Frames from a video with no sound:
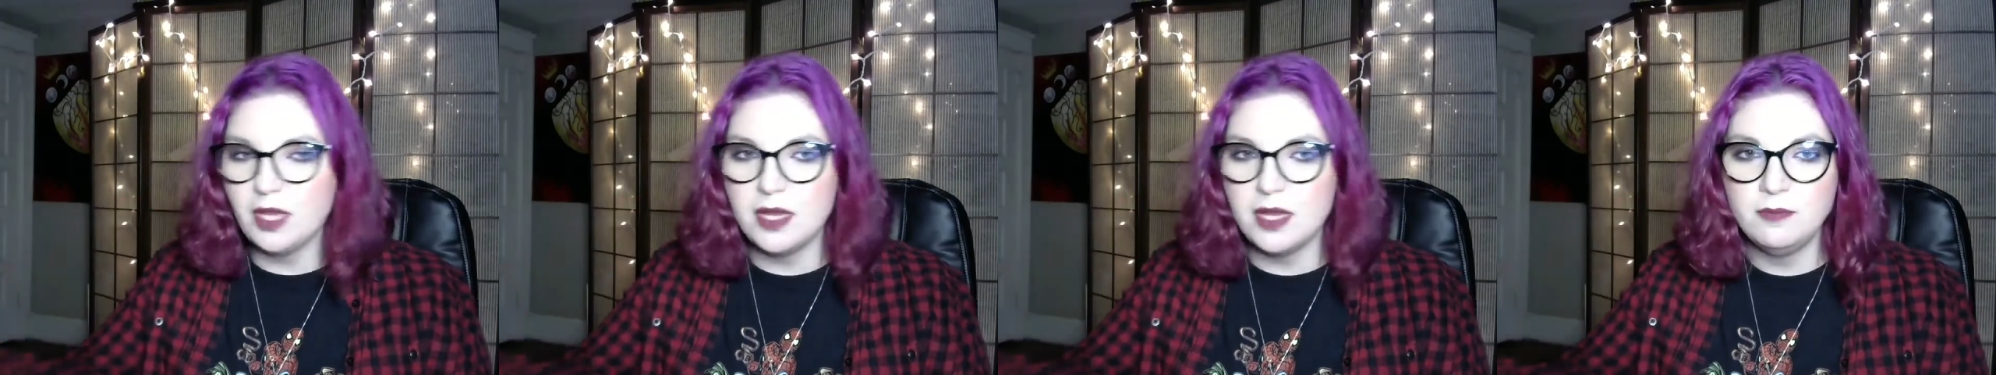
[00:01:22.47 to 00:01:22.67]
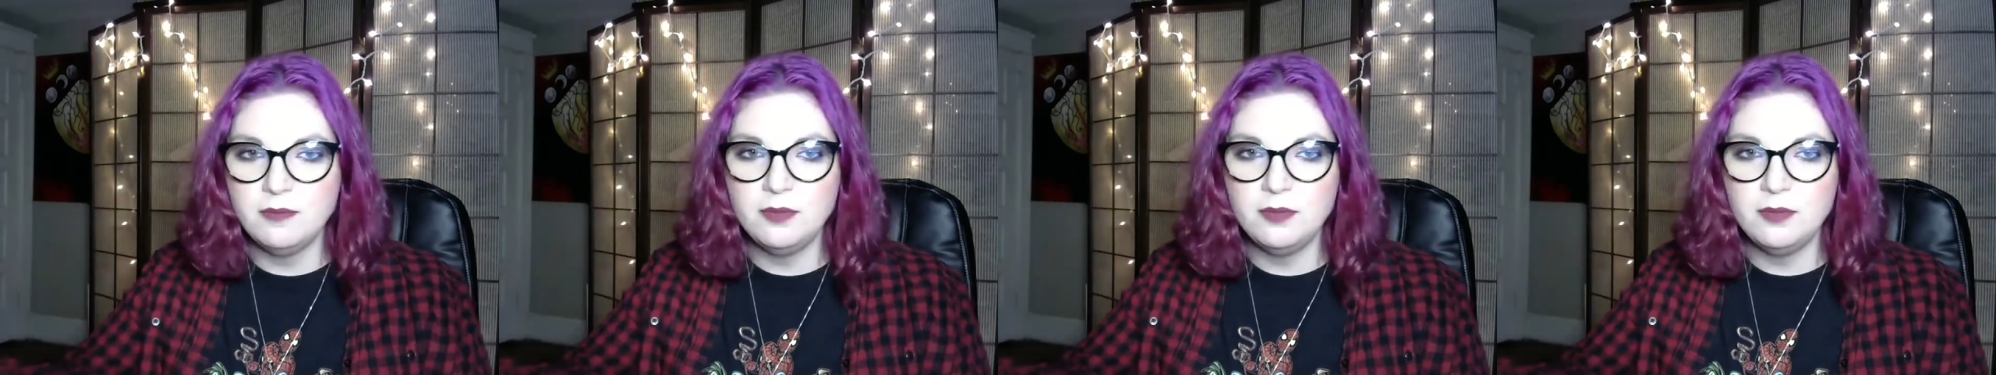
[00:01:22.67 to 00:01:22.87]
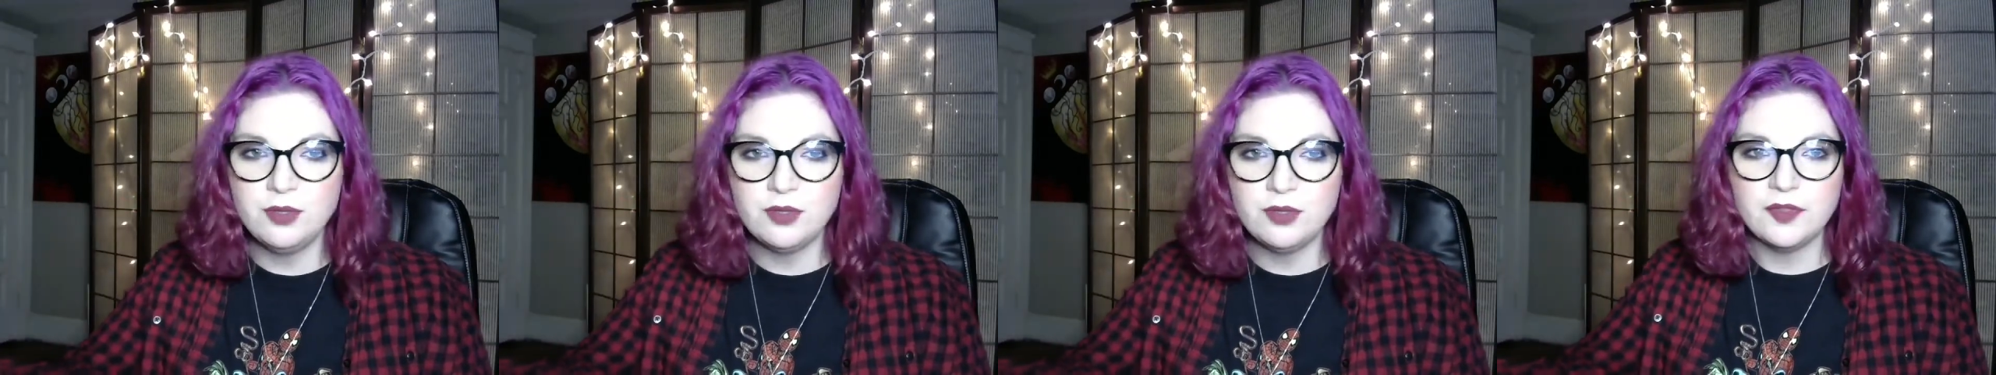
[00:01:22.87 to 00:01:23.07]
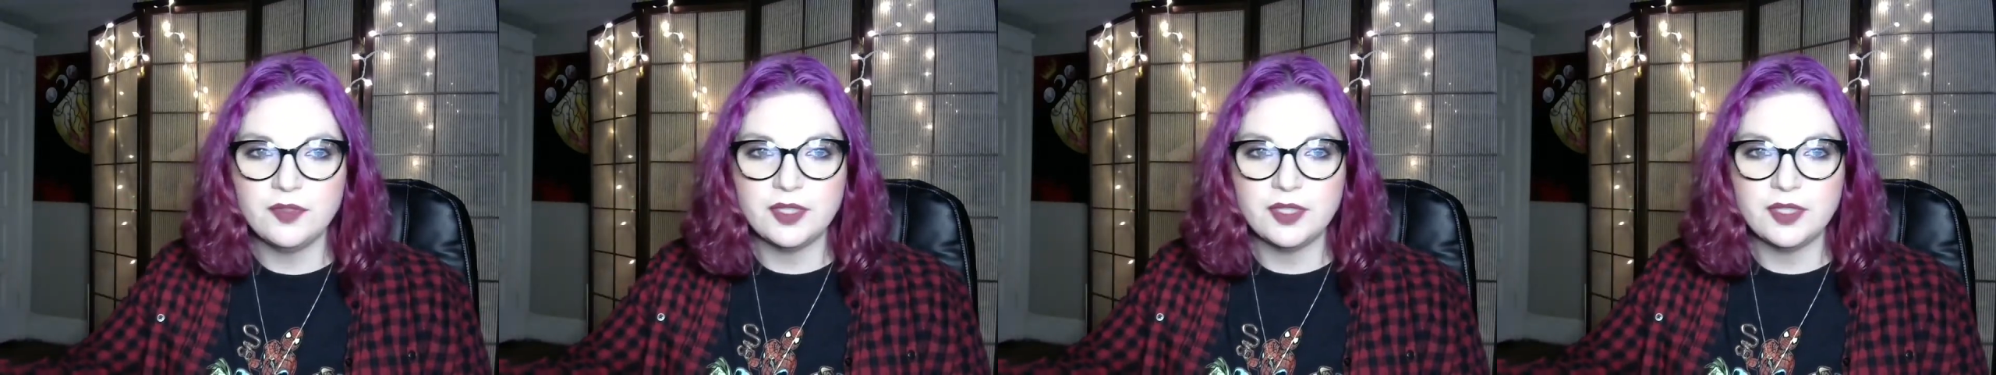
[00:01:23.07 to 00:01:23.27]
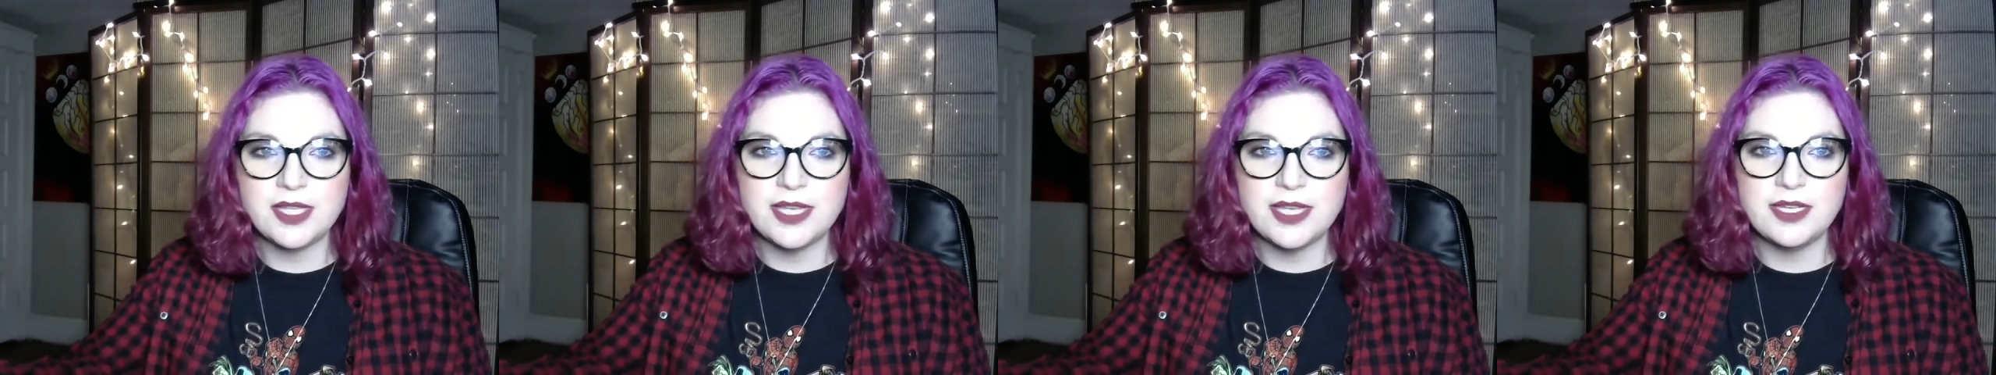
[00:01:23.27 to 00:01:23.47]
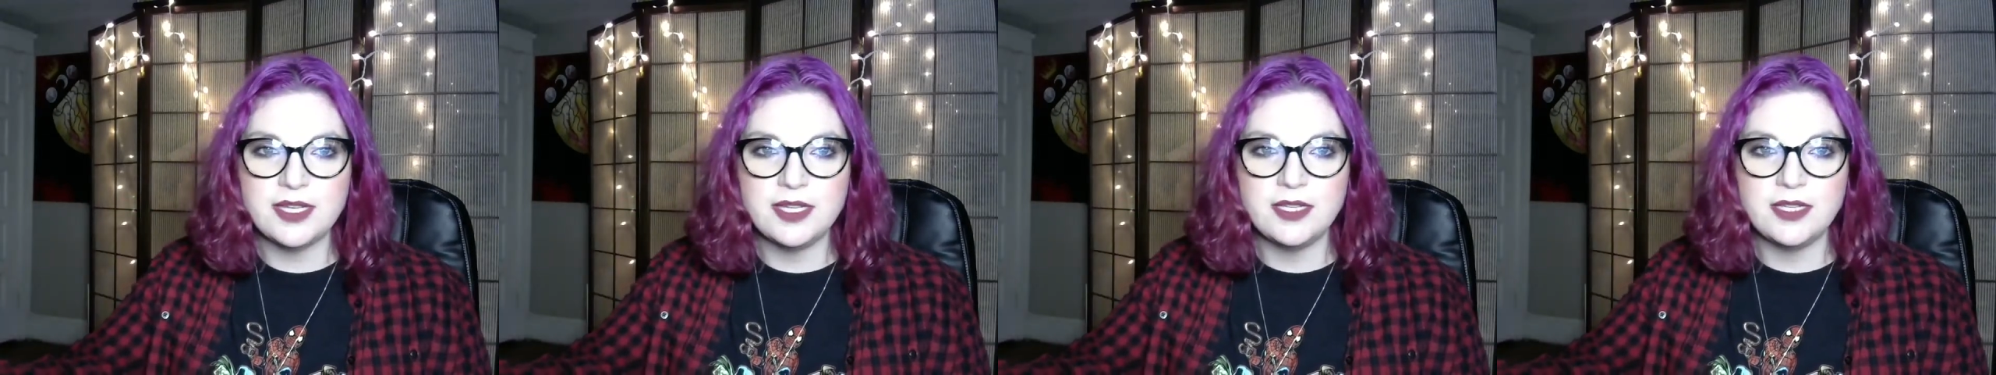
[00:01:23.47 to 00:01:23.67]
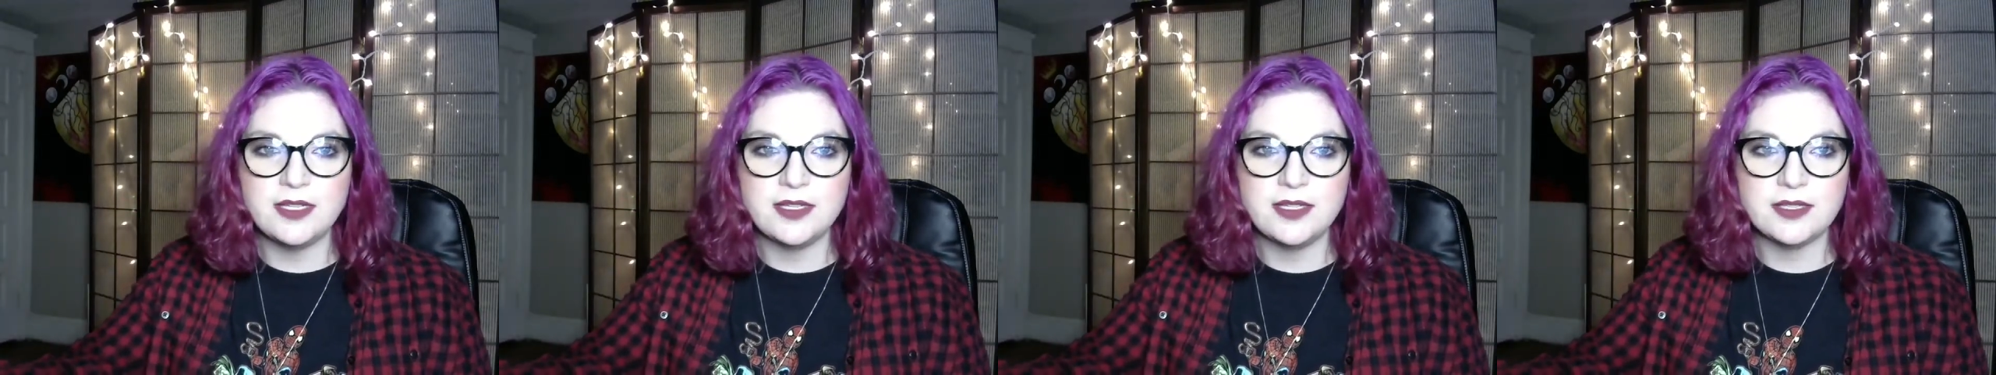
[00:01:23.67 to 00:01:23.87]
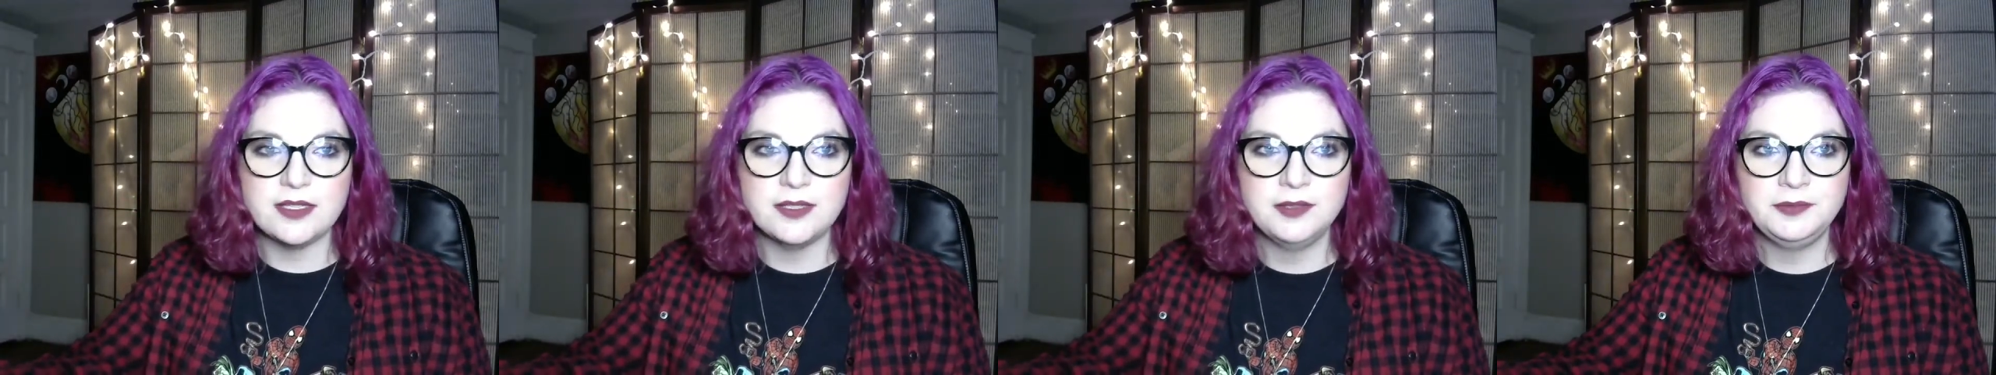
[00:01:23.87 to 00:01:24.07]
Beautiful
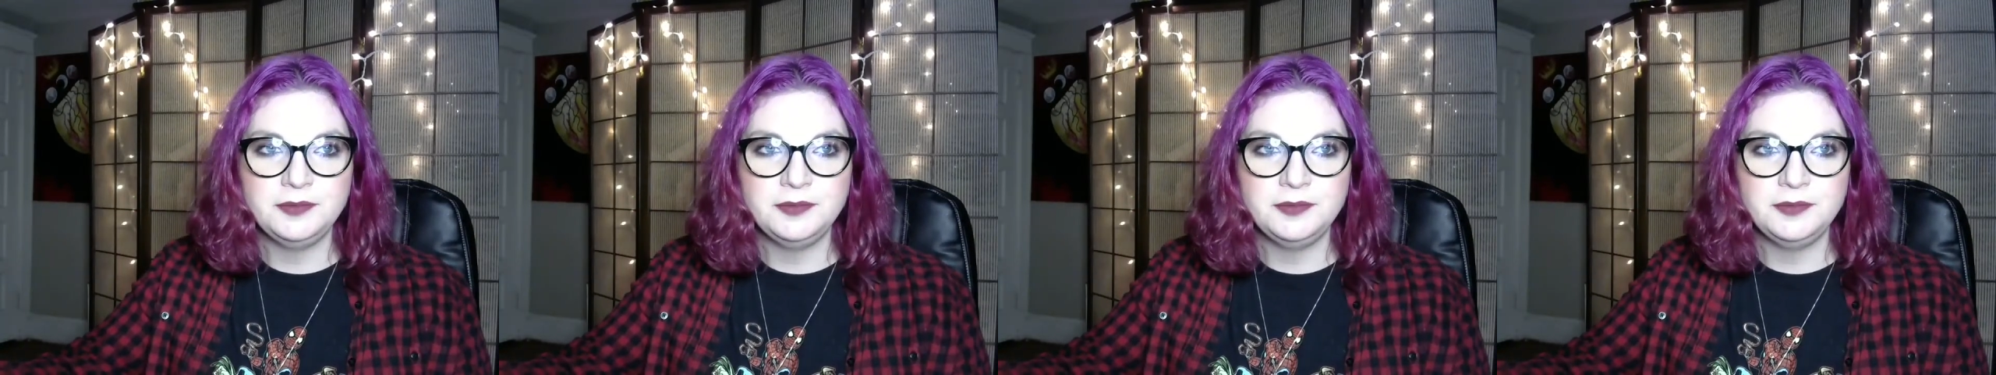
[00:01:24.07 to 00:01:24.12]
ladies.